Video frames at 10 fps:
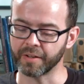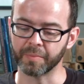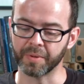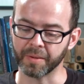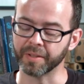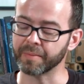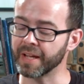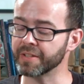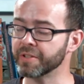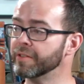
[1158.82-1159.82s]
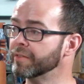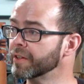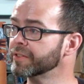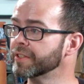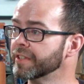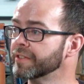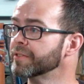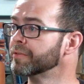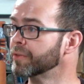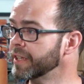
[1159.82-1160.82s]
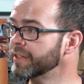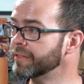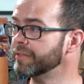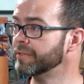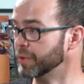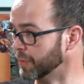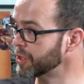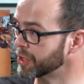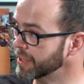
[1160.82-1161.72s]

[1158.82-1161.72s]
all public magic universities free tuition.